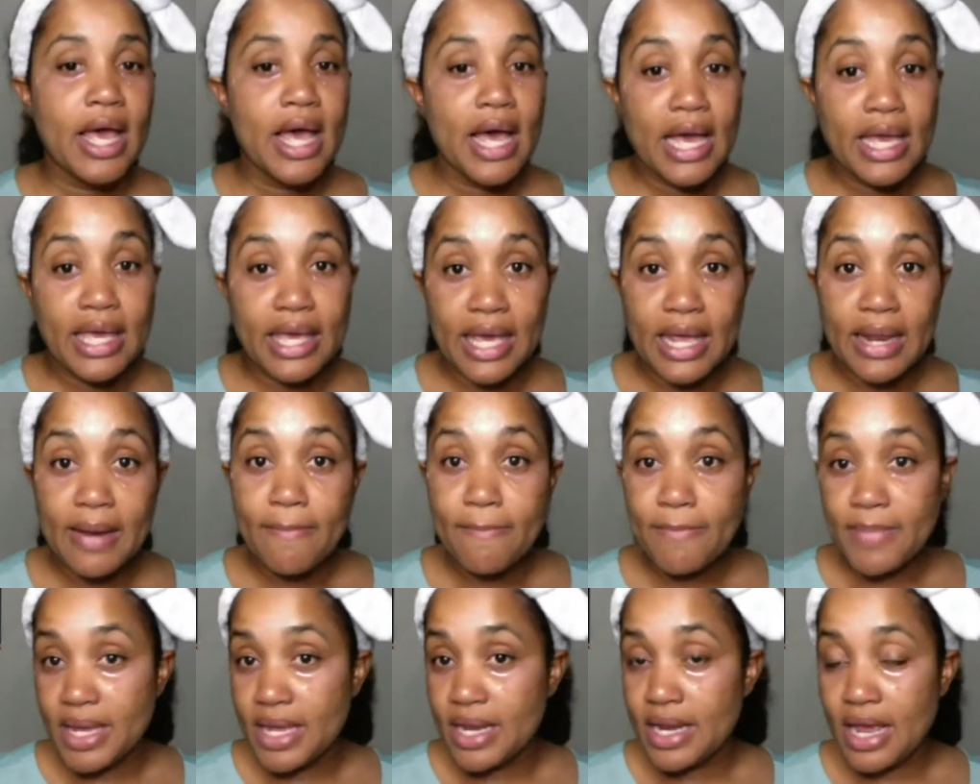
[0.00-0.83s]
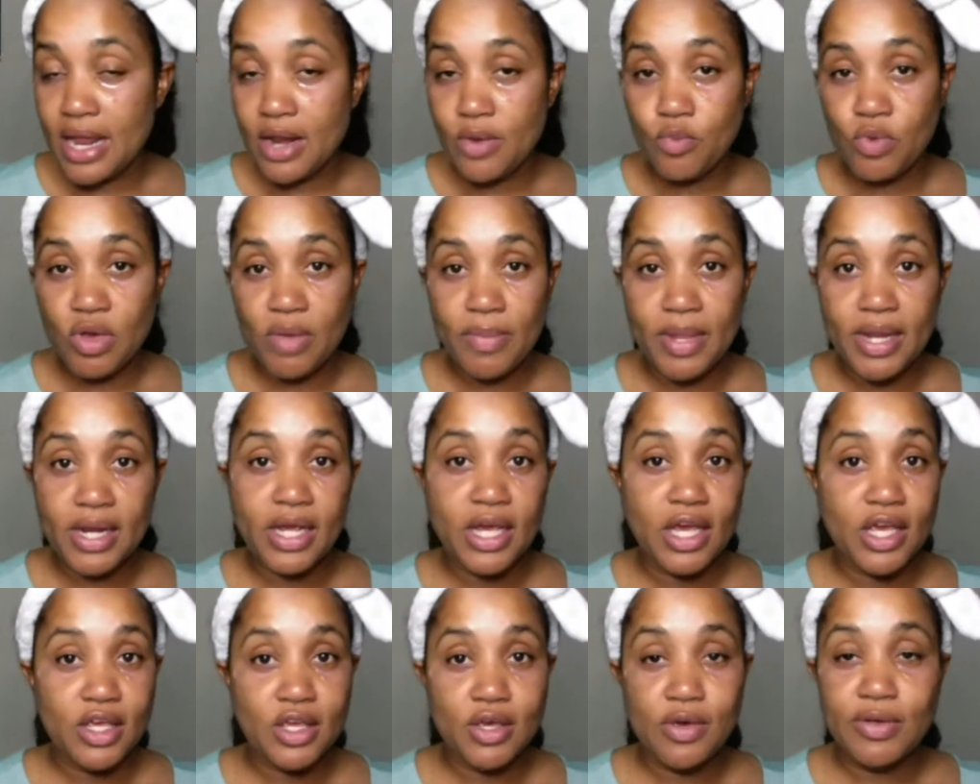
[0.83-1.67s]
Again, men and women
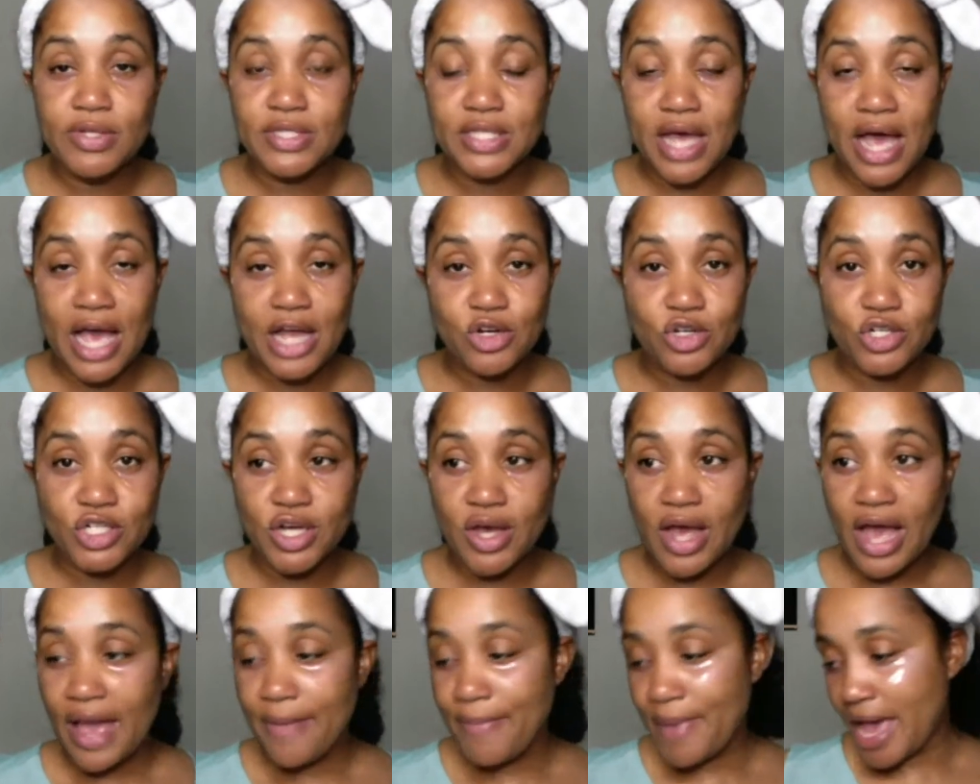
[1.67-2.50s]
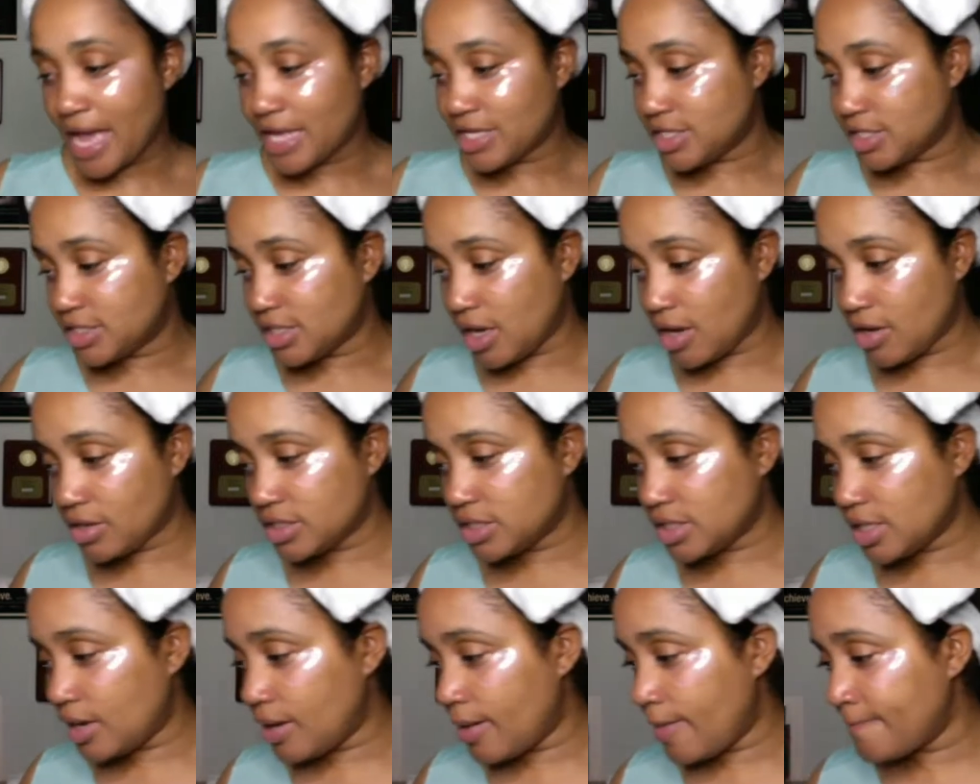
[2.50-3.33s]
can use the hydrogel eye patches
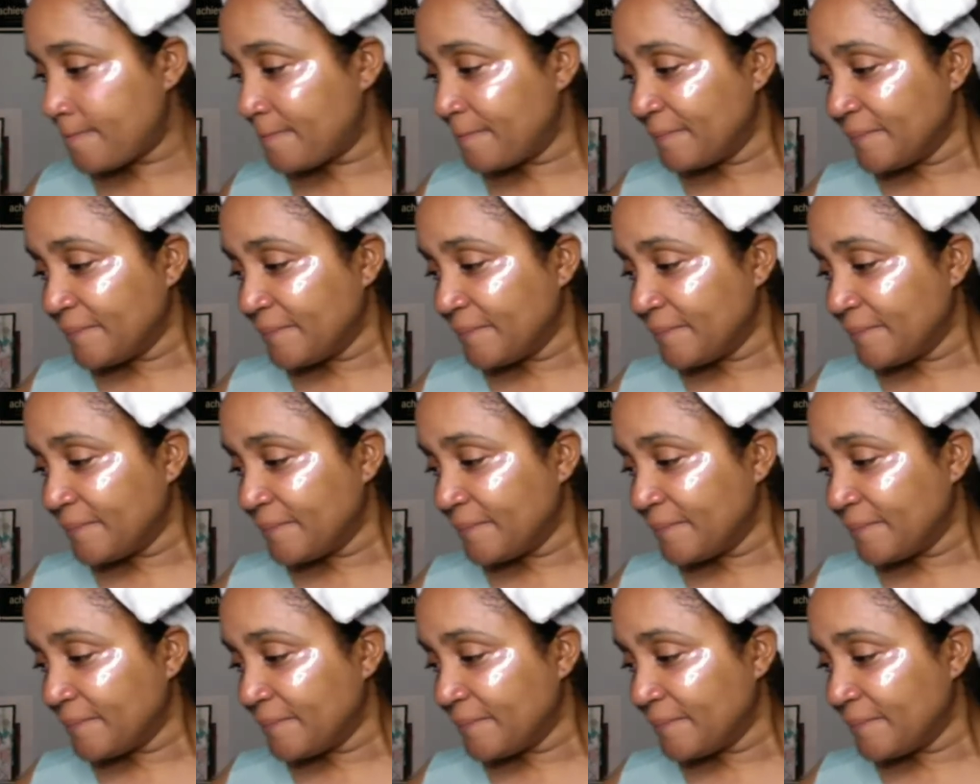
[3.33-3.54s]
also.